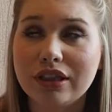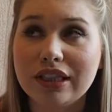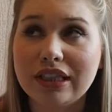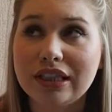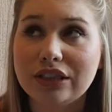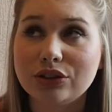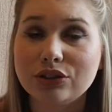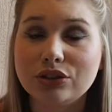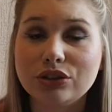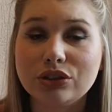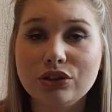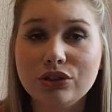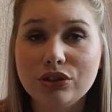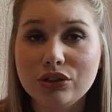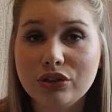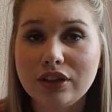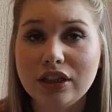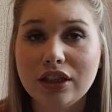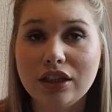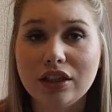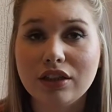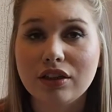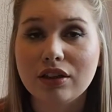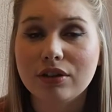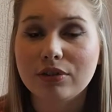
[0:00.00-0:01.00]
It does
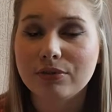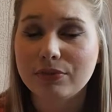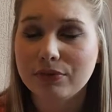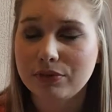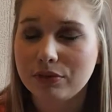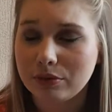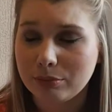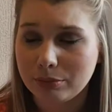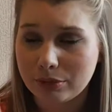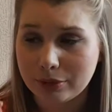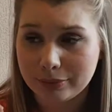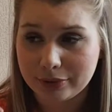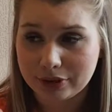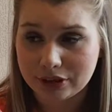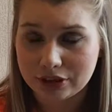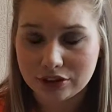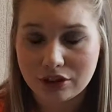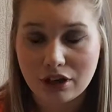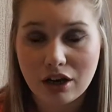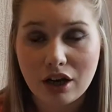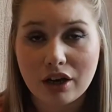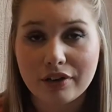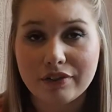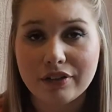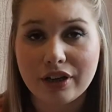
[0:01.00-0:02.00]
nothing for my
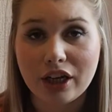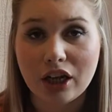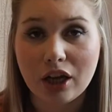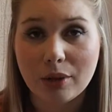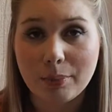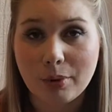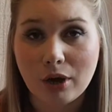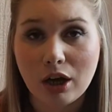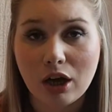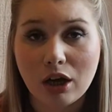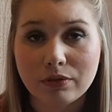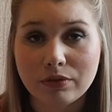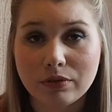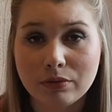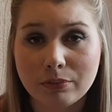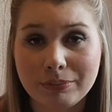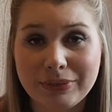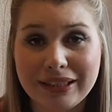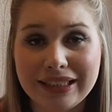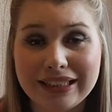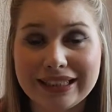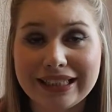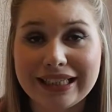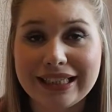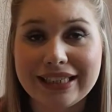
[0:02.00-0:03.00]
mascara apart from
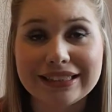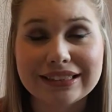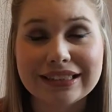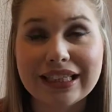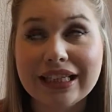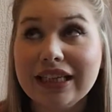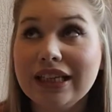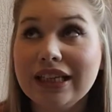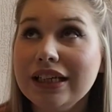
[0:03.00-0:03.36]
make it